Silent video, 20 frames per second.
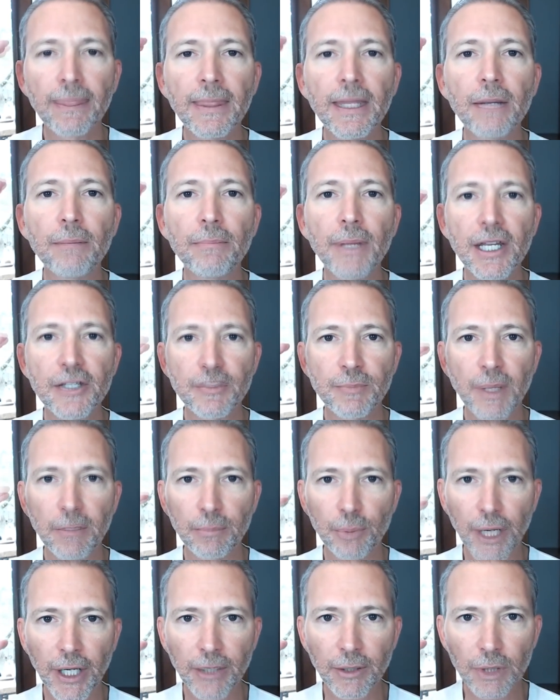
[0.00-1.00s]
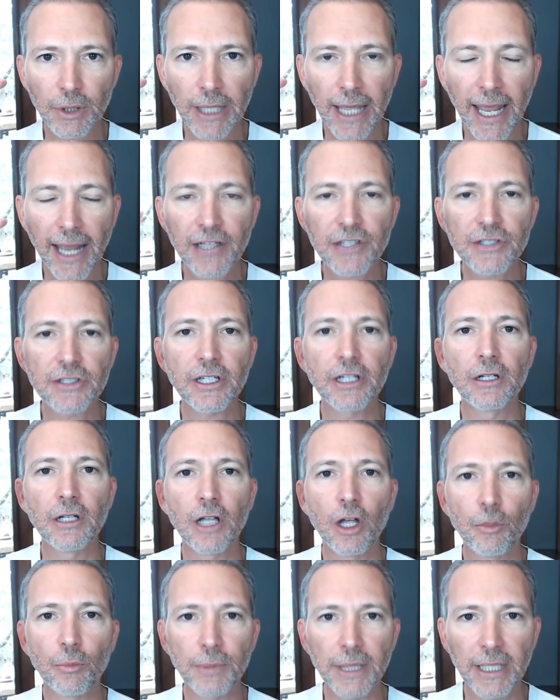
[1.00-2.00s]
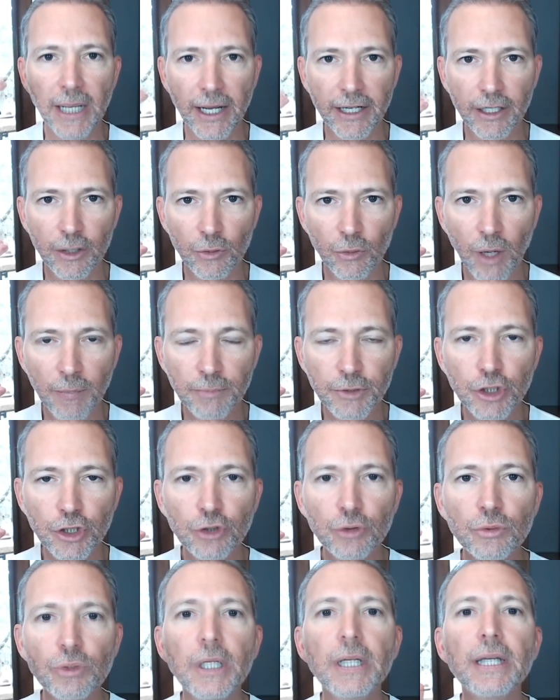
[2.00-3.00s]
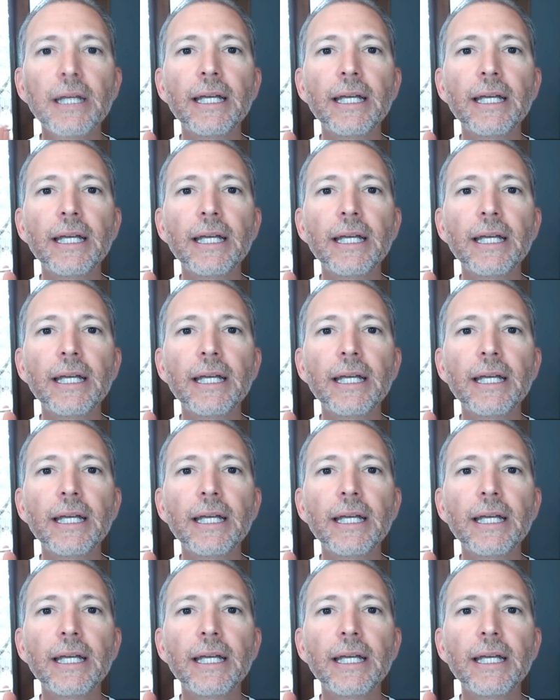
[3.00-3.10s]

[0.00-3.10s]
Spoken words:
It makes my brain relax. It'll help me not interrupt you.